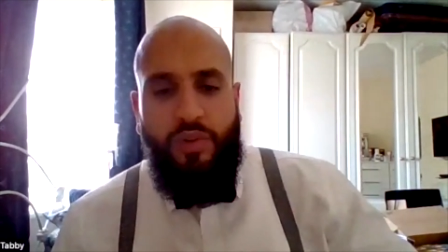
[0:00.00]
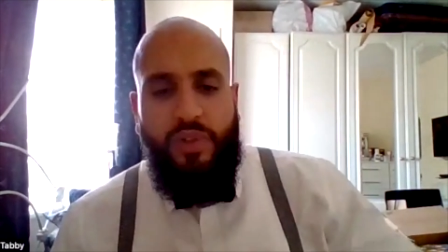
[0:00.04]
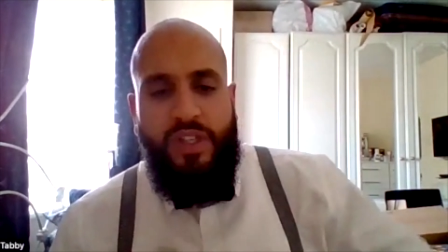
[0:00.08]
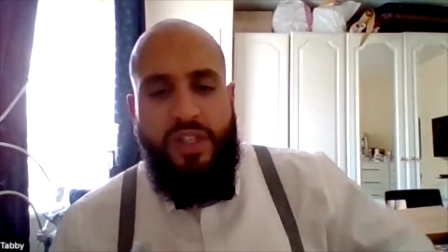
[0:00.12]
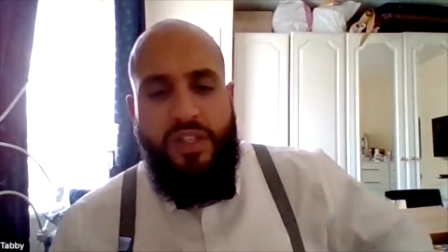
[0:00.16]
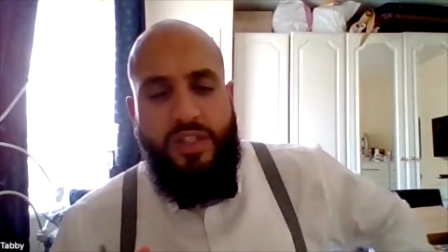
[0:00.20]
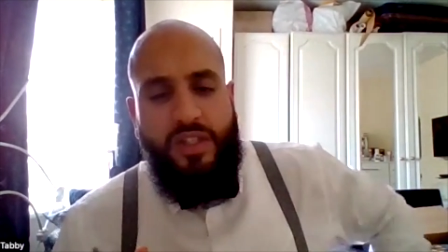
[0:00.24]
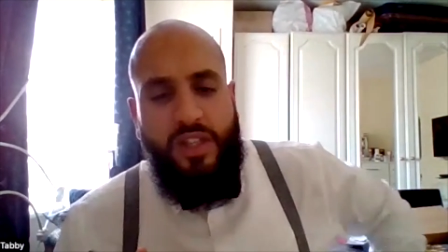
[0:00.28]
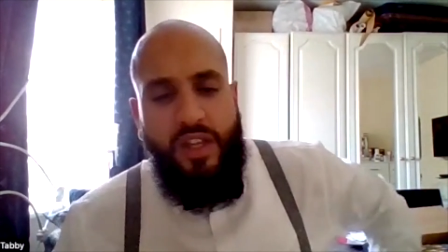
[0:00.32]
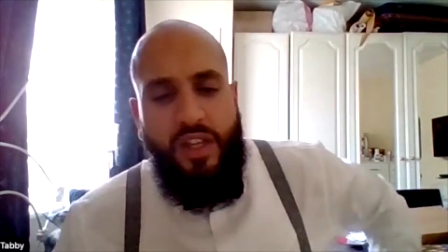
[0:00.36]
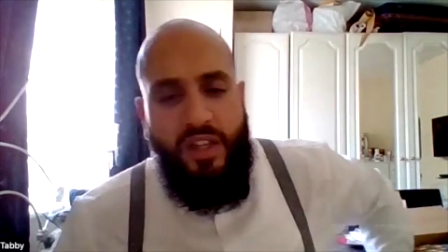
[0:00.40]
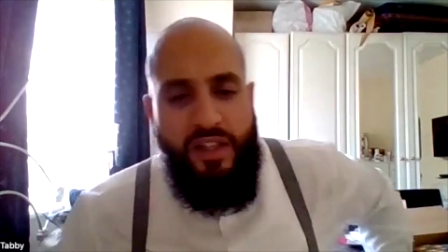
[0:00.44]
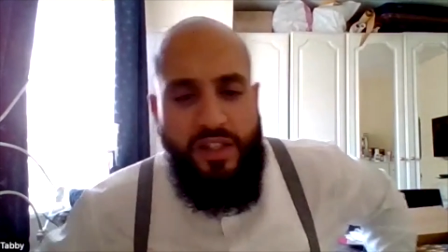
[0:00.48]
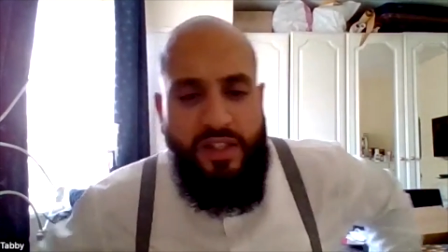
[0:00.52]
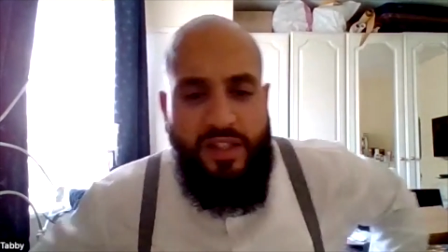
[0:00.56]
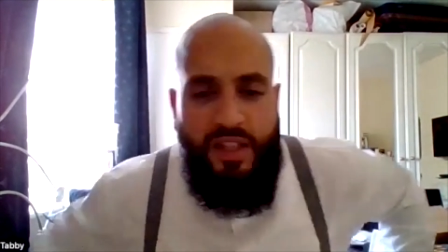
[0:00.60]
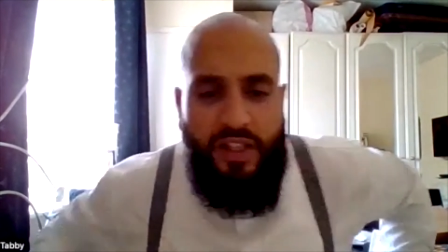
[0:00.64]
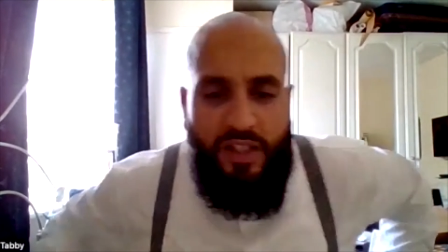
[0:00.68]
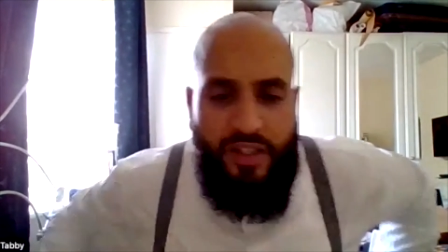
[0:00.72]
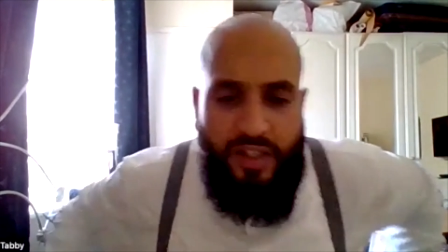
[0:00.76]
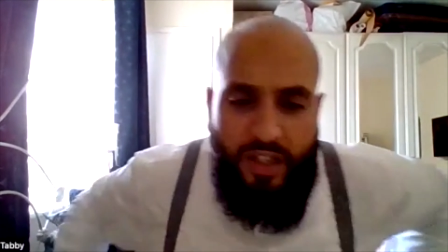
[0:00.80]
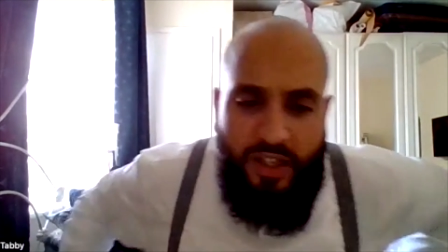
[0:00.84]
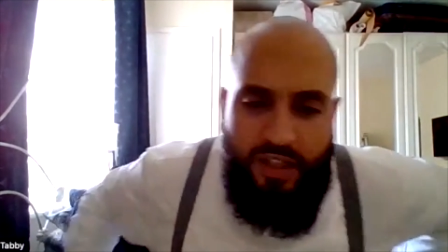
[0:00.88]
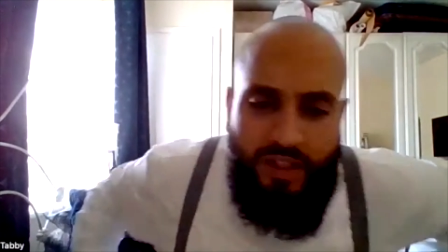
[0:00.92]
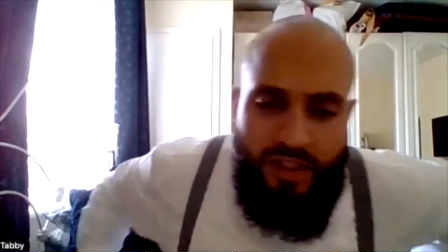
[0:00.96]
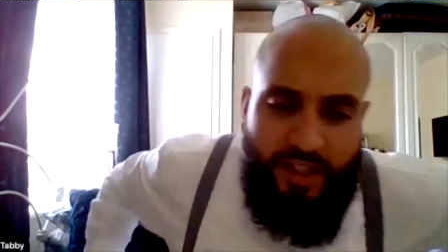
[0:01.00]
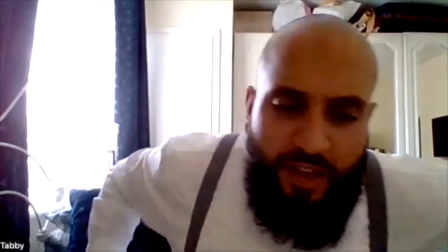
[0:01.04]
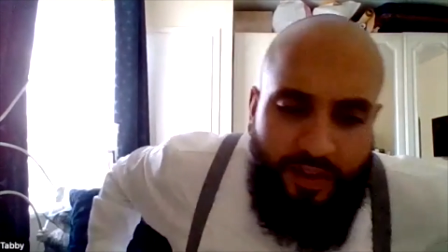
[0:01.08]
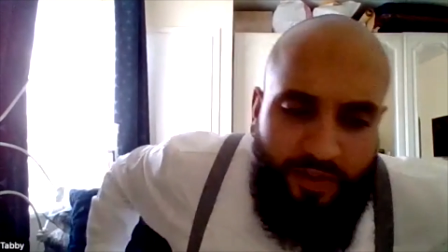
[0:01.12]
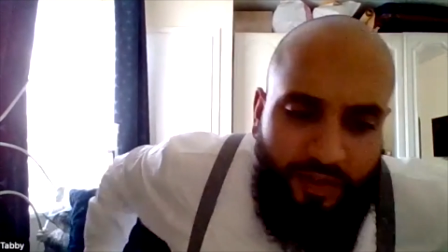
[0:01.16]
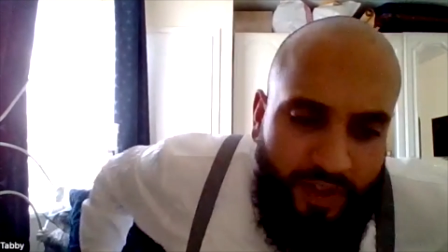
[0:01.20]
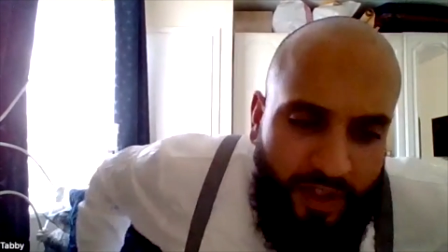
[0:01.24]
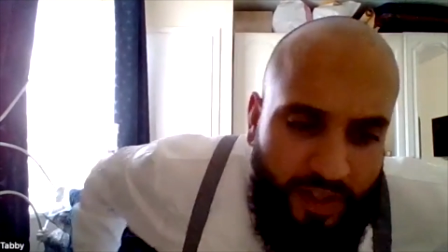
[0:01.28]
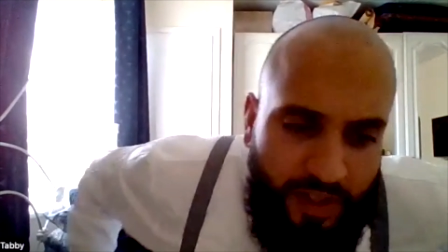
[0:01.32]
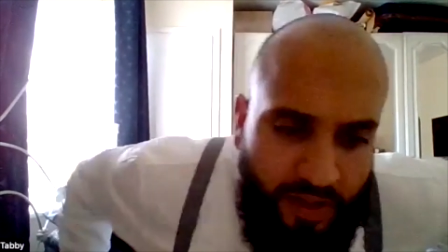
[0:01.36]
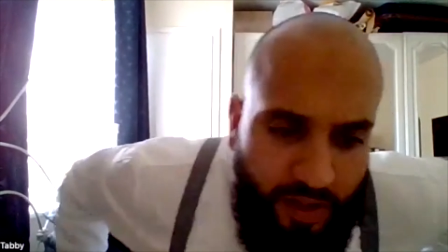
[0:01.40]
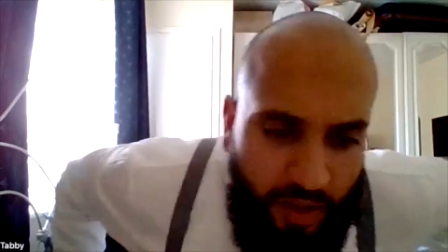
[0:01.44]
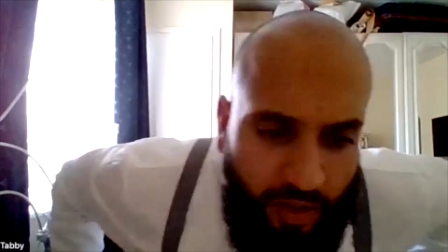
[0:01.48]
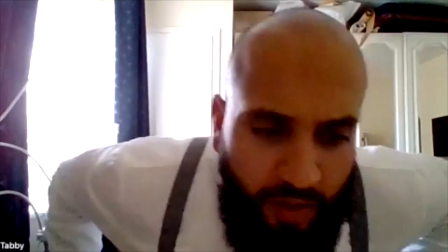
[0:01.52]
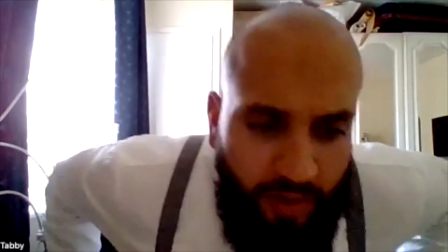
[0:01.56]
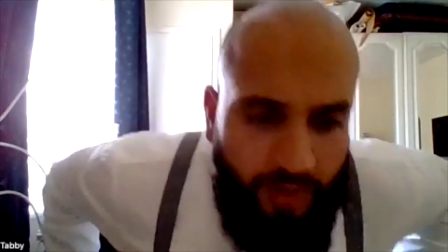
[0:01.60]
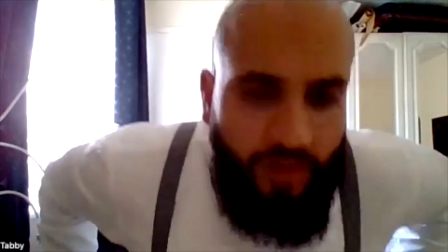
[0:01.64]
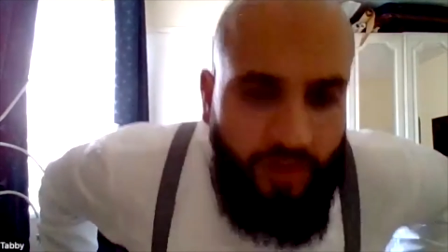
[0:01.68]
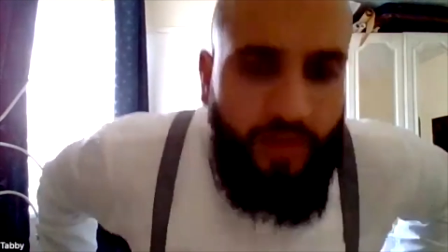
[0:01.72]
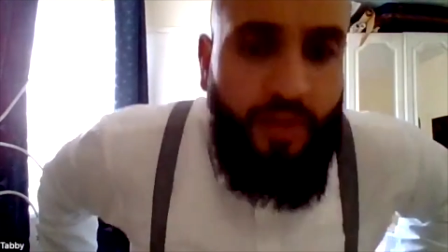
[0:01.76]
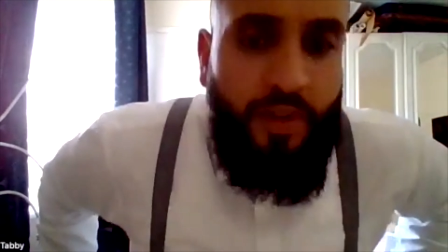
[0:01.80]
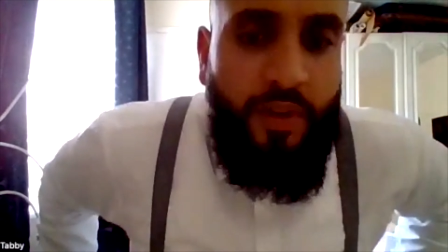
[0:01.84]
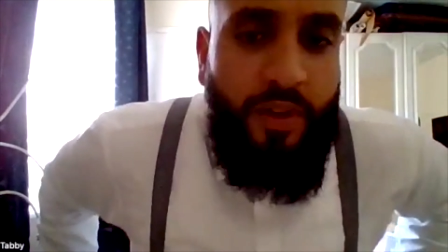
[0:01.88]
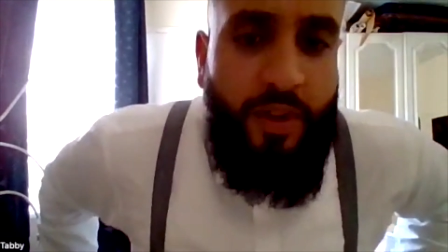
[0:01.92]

He's 36, 37 years old.